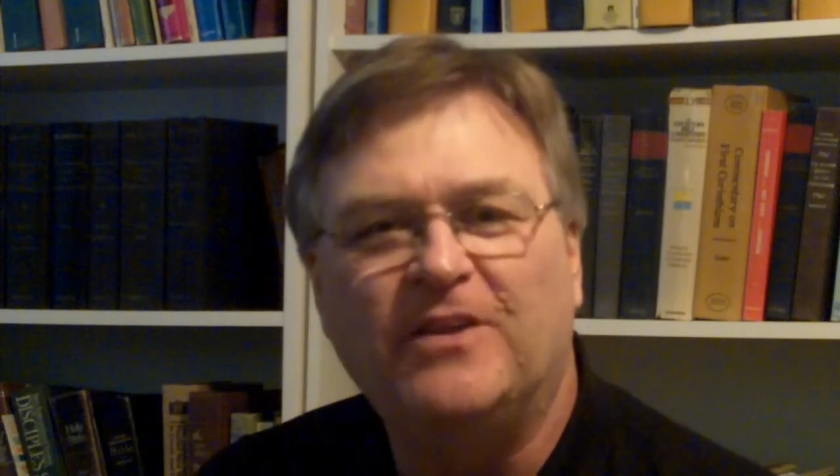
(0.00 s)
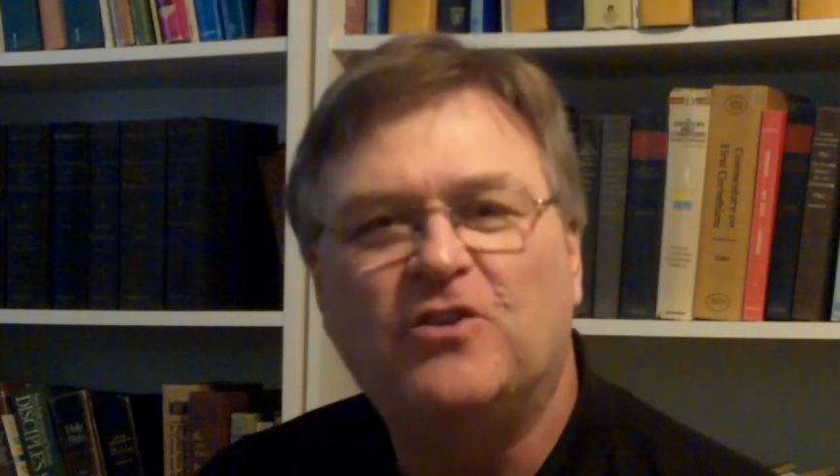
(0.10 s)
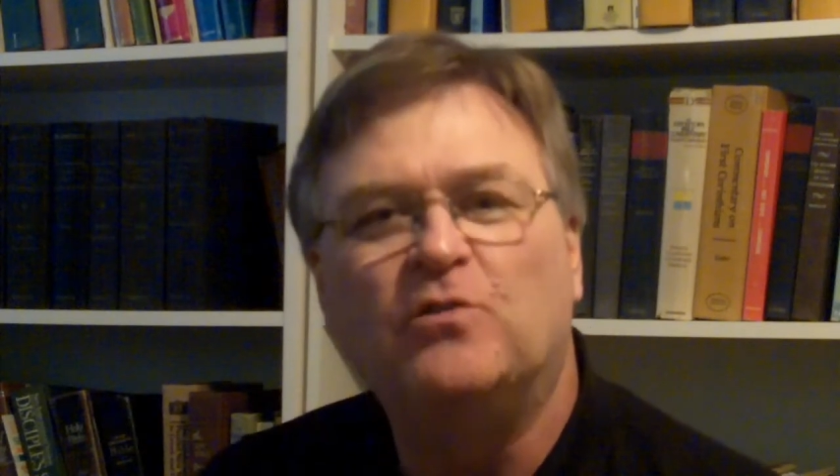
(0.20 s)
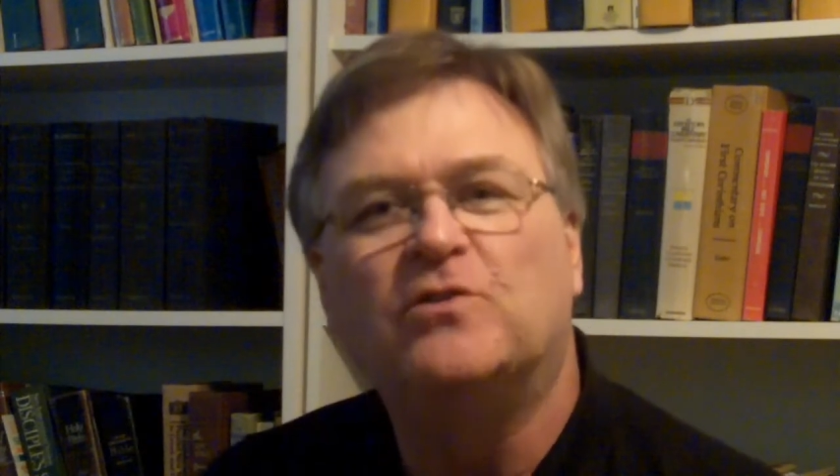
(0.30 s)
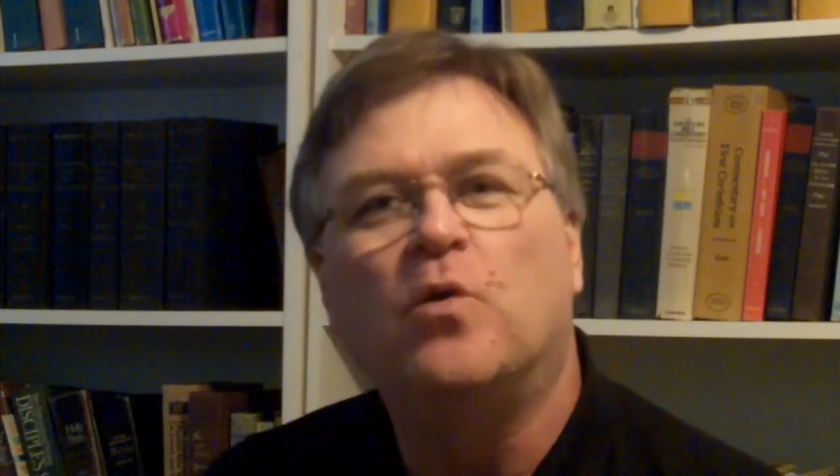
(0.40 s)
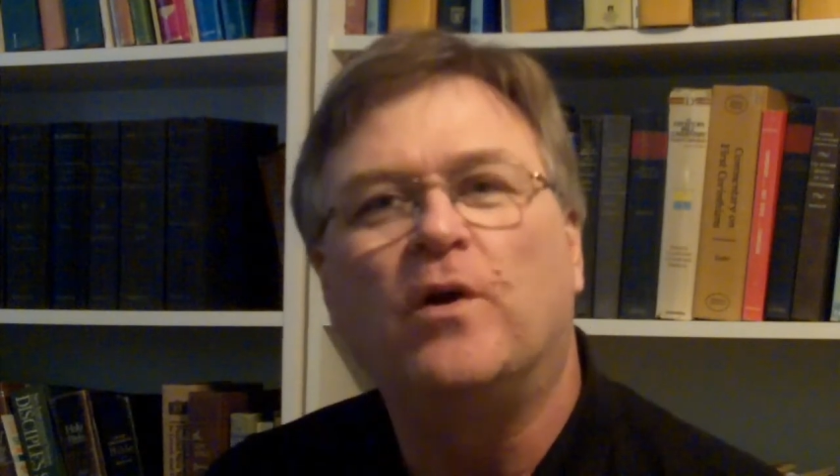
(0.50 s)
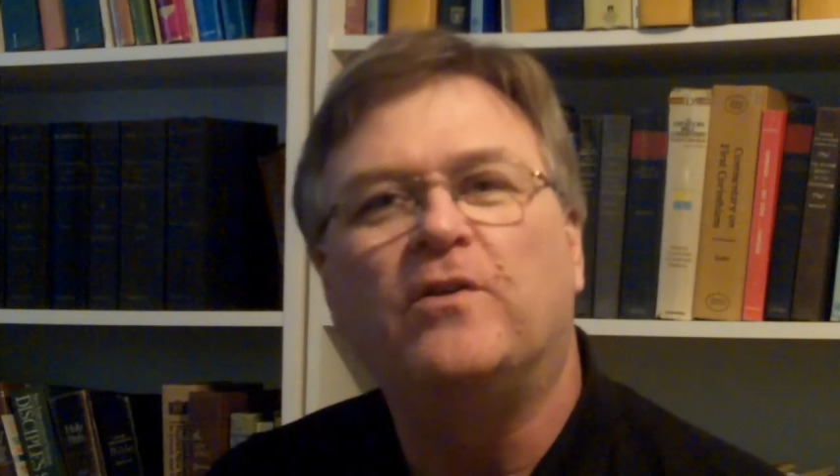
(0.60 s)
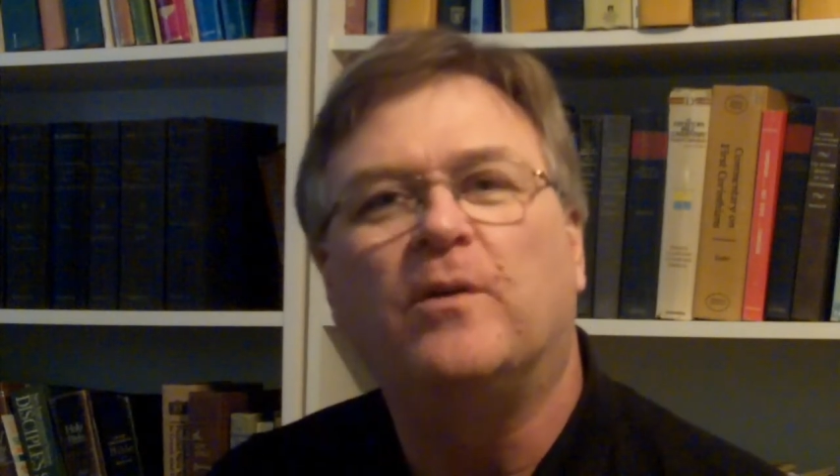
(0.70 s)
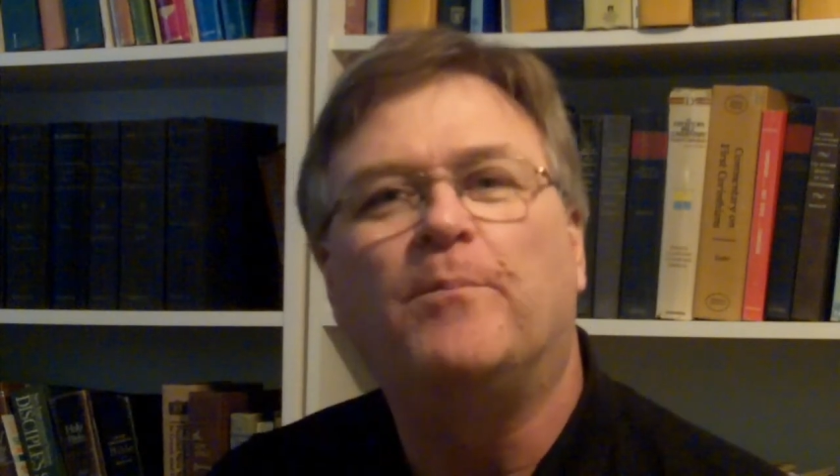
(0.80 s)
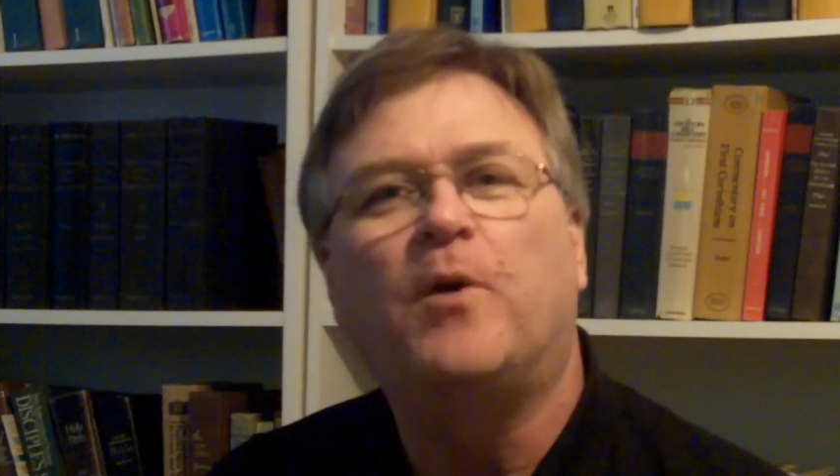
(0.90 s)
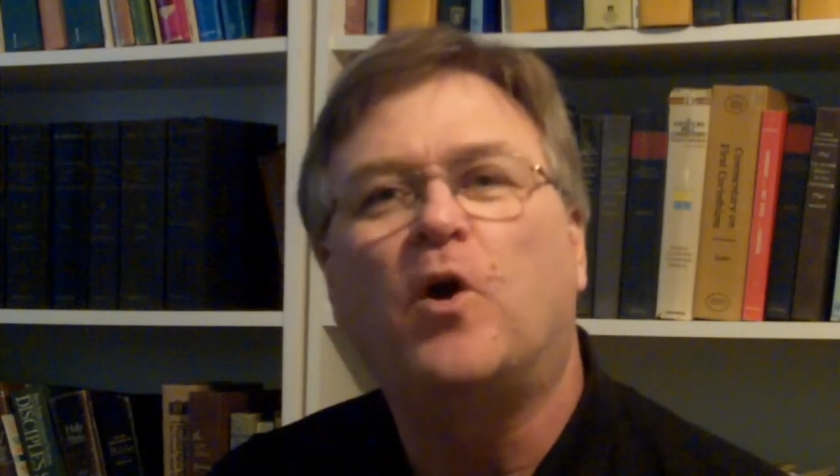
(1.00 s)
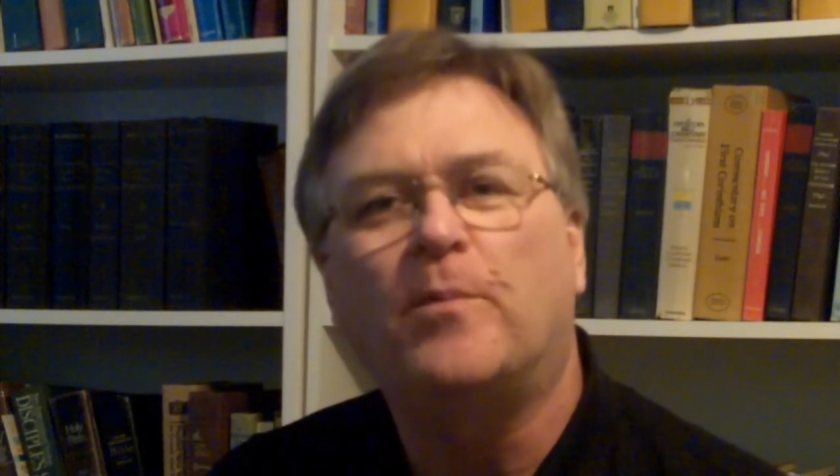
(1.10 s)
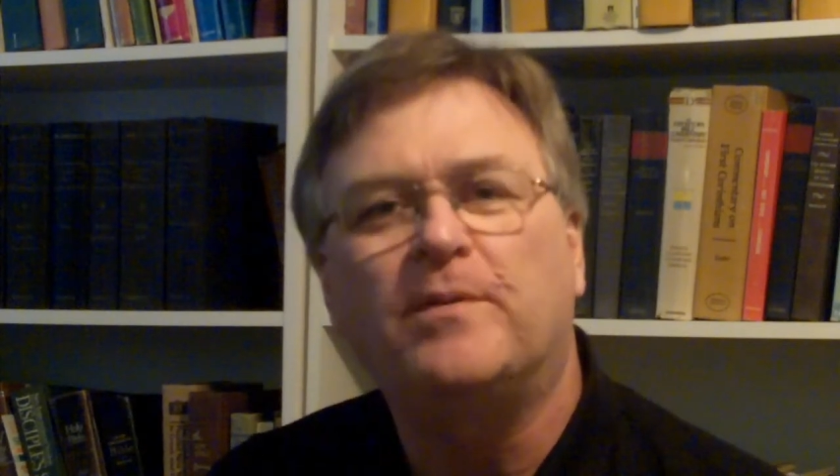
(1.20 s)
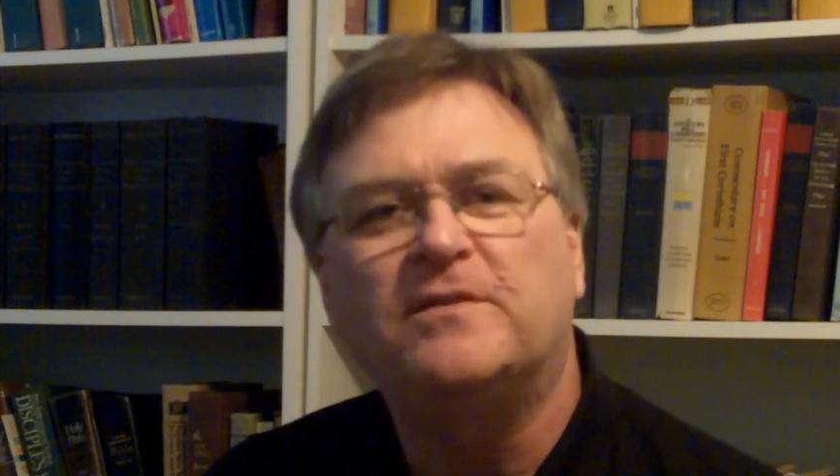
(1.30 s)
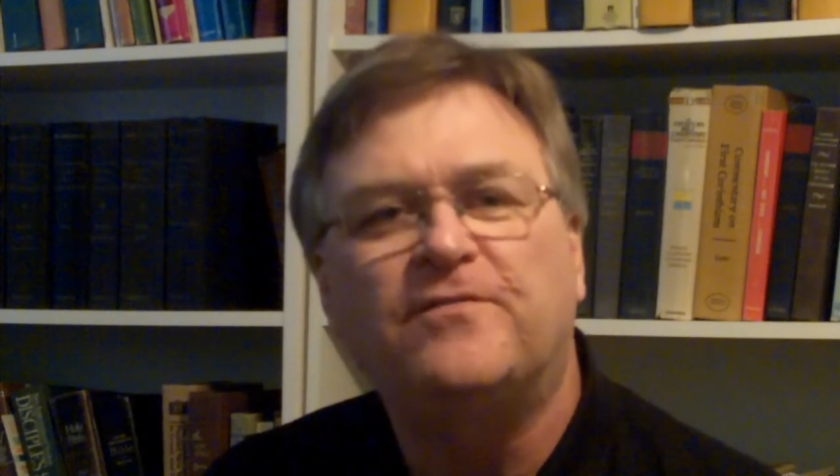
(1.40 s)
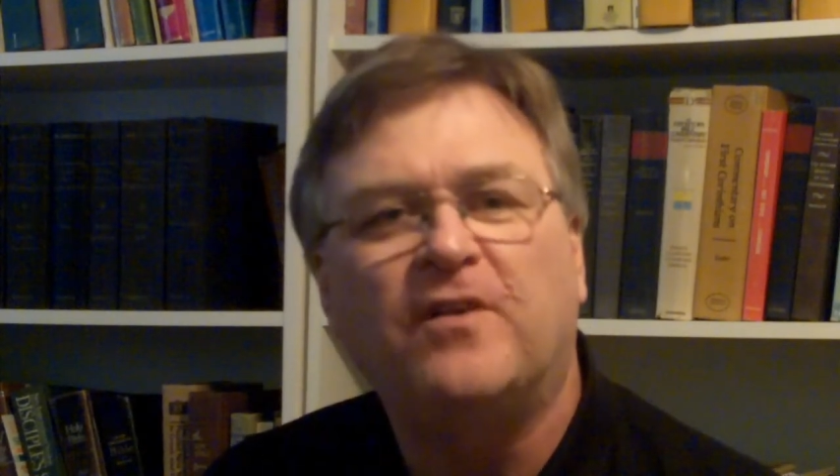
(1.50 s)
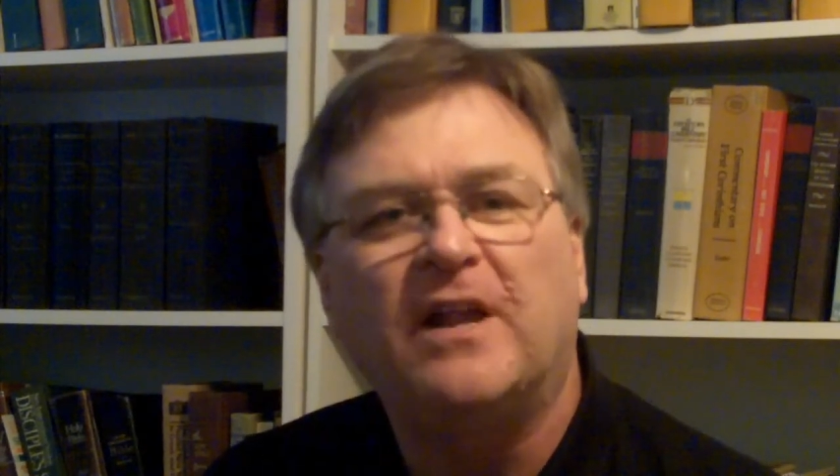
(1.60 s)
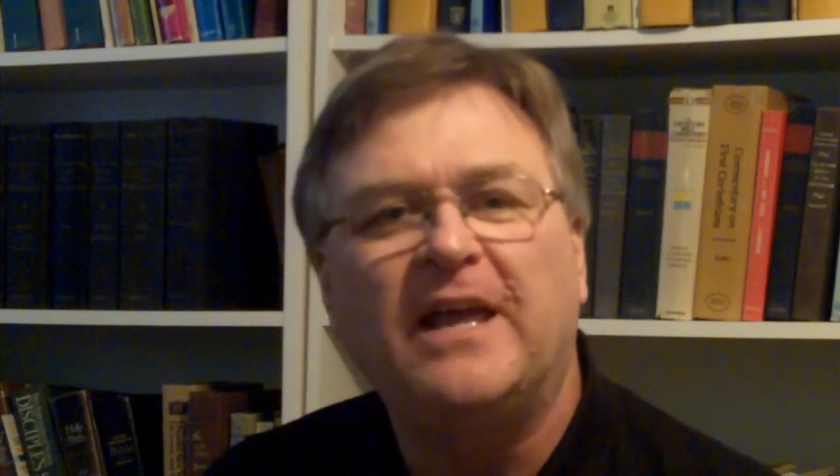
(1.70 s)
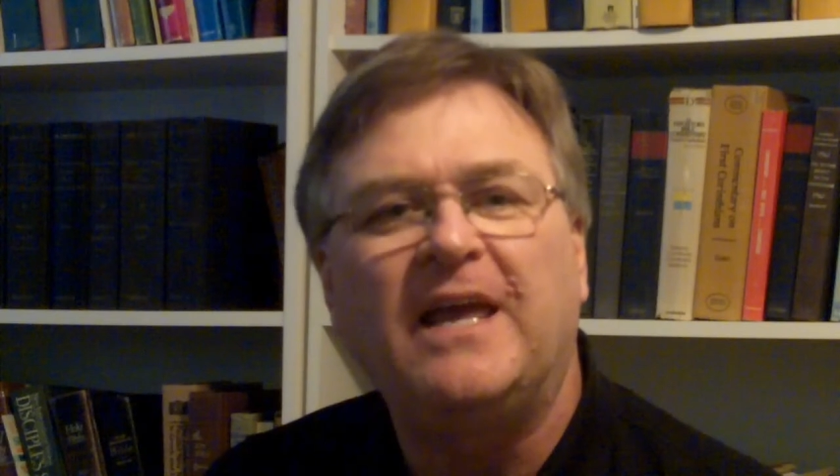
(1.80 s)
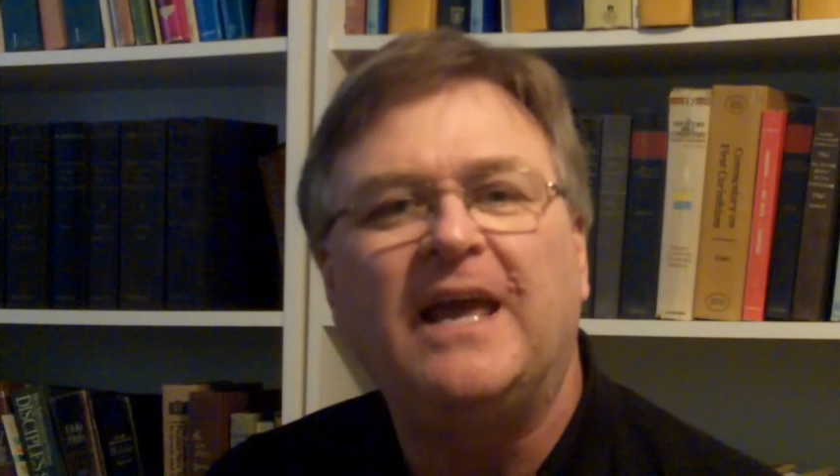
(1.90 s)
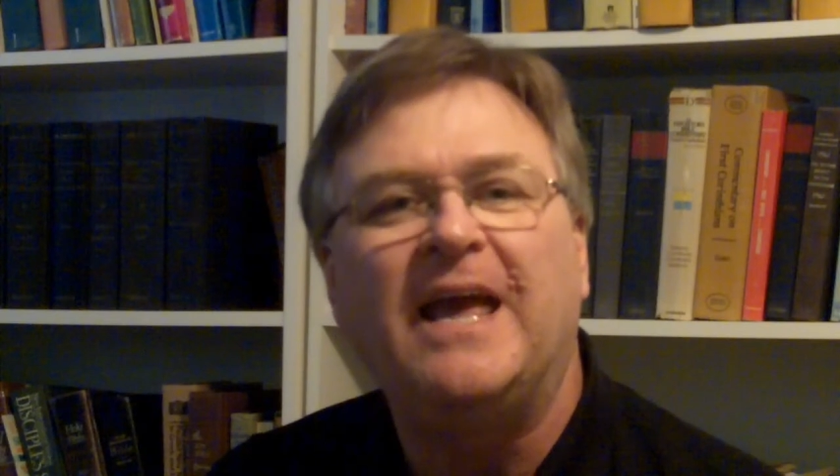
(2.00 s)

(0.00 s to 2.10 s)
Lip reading: that she was going to purposefully